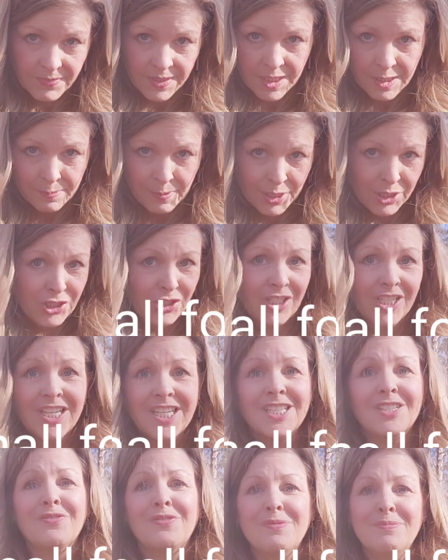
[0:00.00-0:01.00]
especially
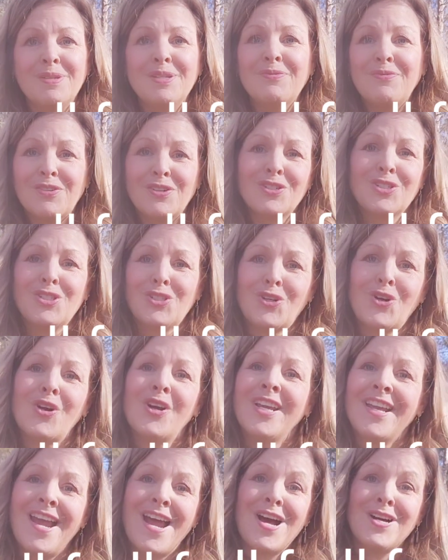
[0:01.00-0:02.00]
good for me first
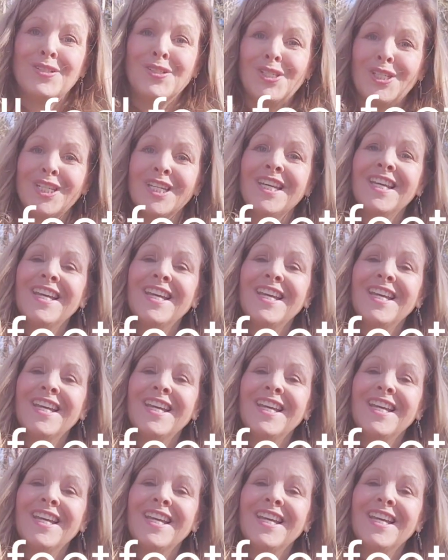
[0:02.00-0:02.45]
starting out.